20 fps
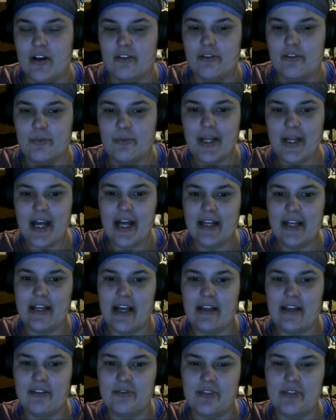From what I
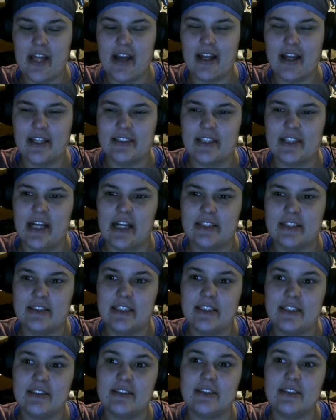like I said, I
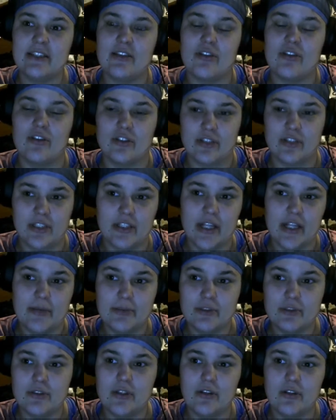did see 13
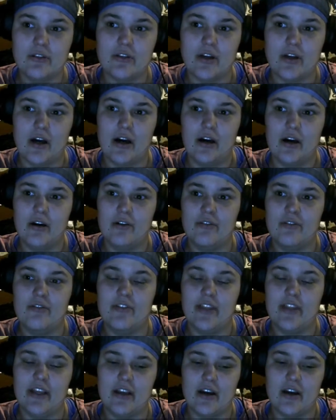episodes of
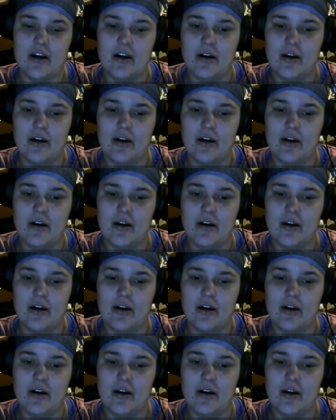the